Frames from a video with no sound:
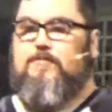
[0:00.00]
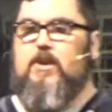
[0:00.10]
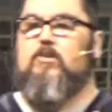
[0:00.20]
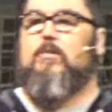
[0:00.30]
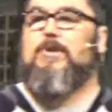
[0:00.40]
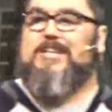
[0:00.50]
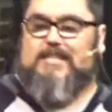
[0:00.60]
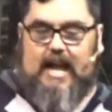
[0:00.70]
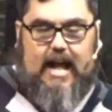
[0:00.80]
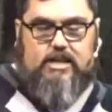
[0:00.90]
figure, and we
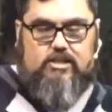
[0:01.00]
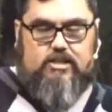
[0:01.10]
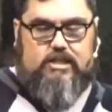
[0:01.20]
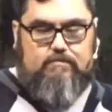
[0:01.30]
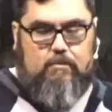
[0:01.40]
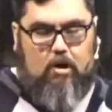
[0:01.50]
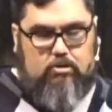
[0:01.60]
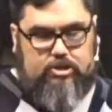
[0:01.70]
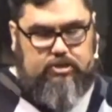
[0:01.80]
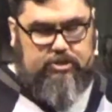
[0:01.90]
attach this
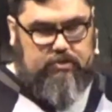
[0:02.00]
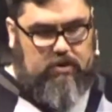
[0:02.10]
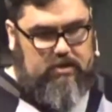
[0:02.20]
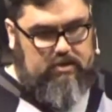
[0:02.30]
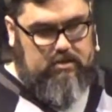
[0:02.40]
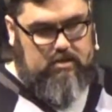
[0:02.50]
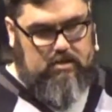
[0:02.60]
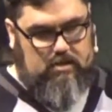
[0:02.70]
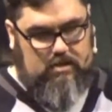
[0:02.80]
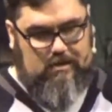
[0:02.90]
emotion to it.
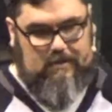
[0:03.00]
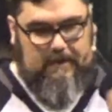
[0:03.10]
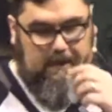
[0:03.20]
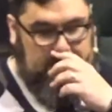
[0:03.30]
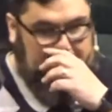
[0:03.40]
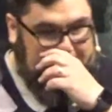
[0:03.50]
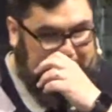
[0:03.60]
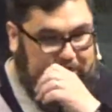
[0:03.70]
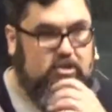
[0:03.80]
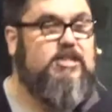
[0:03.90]

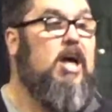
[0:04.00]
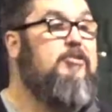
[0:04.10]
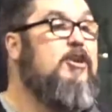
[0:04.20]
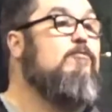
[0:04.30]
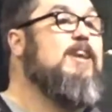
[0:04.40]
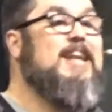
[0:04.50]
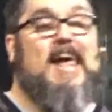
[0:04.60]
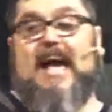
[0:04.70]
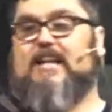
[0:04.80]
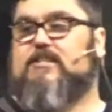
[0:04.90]
There's nothing
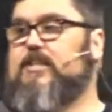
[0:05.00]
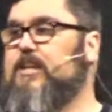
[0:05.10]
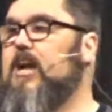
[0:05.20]
relaxing